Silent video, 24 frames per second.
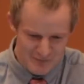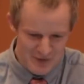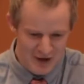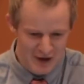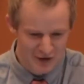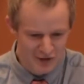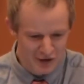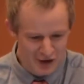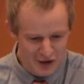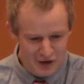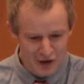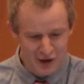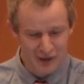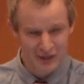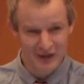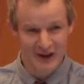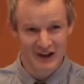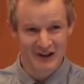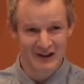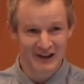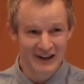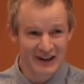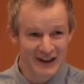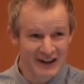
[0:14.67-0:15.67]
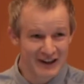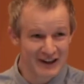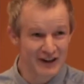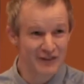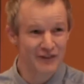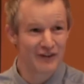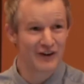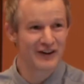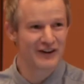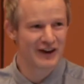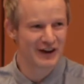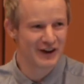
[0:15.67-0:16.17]
And I know in the clinic
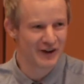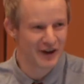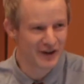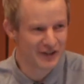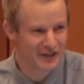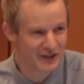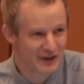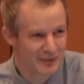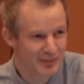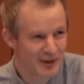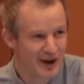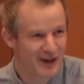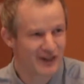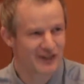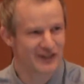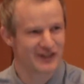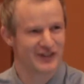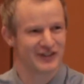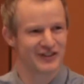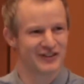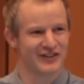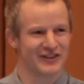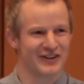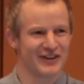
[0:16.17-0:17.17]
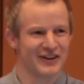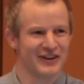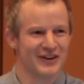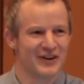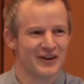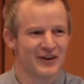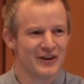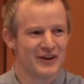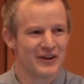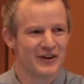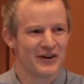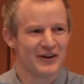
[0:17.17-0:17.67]
every day, I see patients
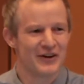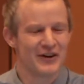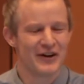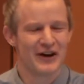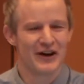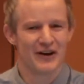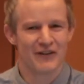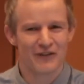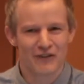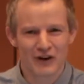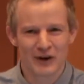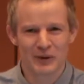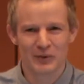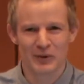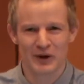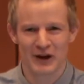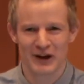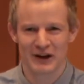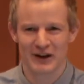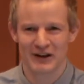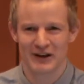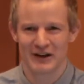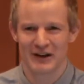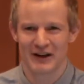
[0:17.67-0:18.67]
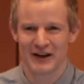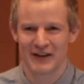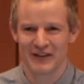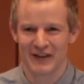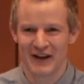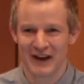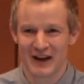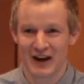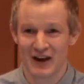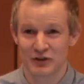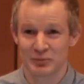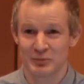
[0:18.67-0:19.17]
every week and
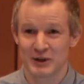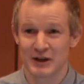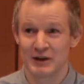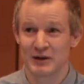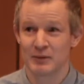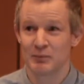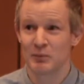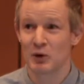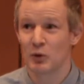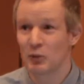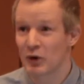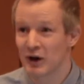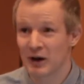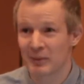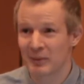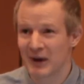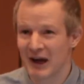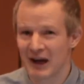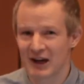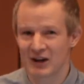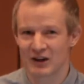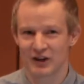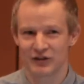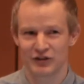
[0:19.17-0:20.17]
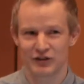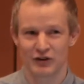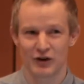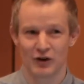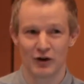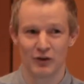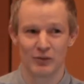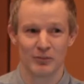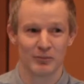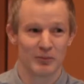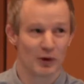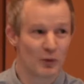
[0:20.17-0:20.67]
they ask me, but what about
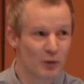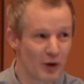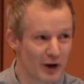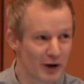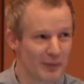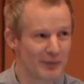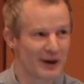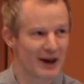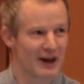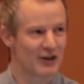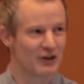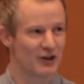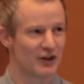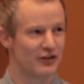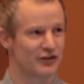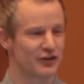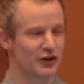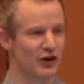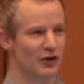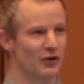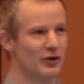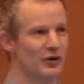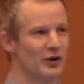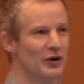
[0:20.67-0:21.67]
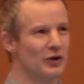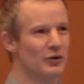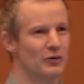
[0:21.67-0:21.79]
cholesterol? But what about cholesterol?